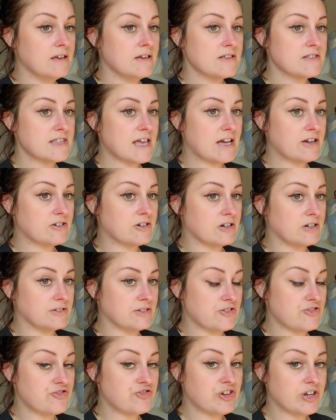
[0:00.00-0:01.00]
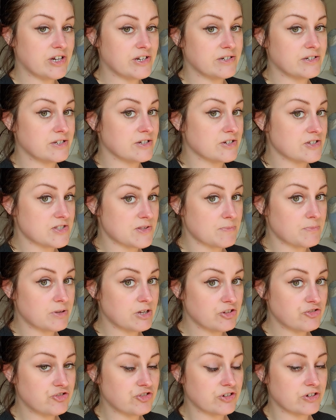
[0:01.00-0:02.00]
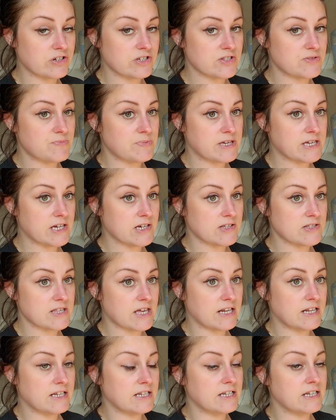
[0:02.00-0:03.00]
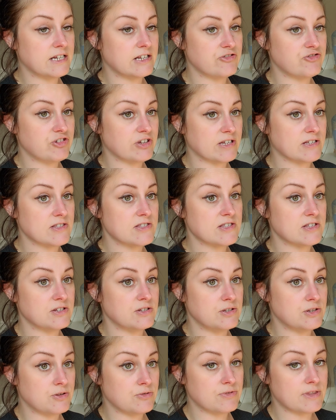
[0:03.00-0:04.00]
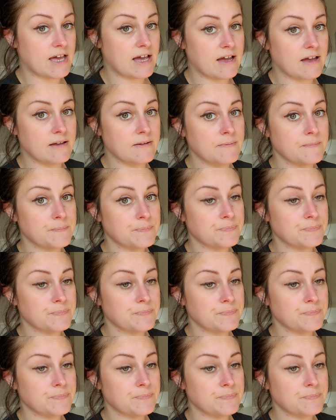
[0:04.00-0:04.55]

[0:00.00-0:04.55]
sat her on this chair and took some pictures because I didn't get a chance to do that